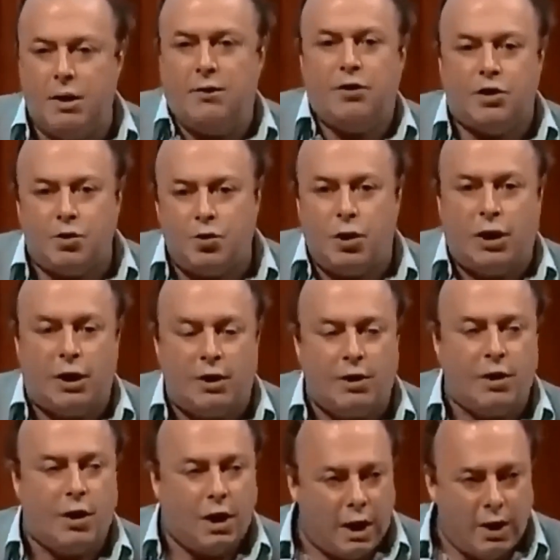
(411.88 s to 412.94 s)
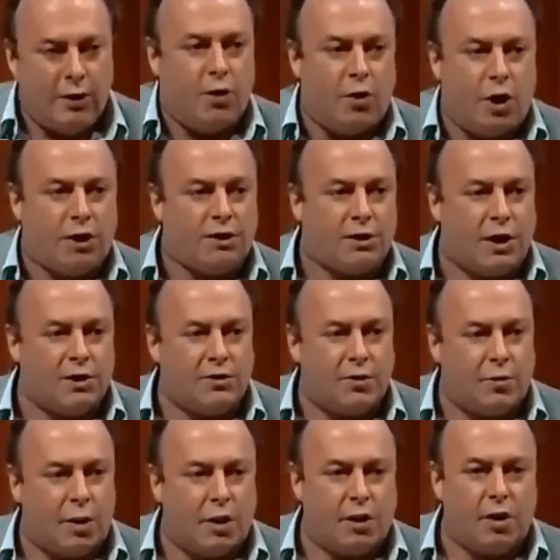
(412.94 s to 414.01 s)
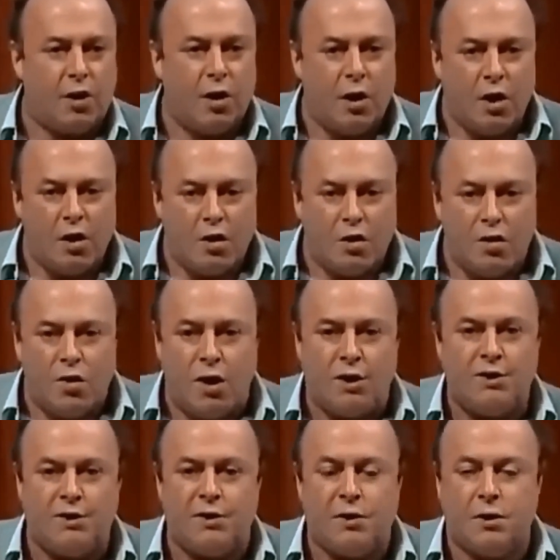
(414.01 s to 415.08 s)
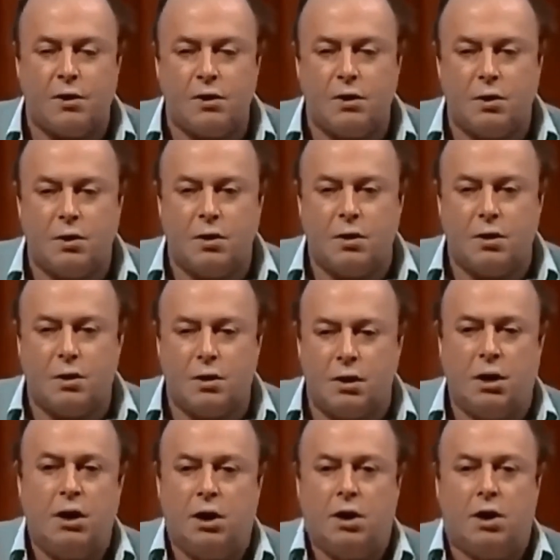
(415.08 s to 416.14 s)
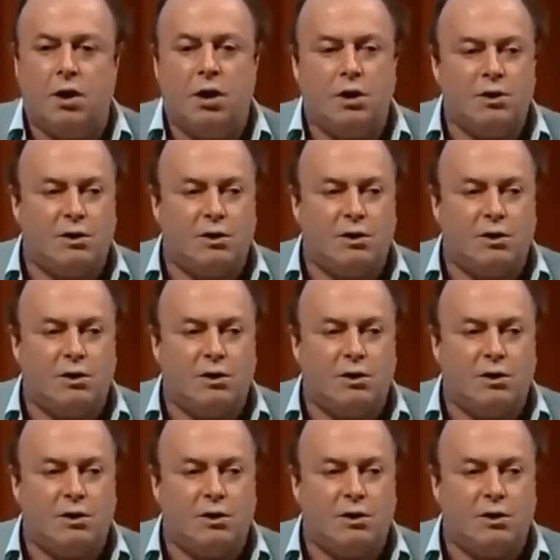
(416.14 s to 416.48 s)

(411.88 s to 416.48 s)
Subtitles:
even to read, in the United States of America this year.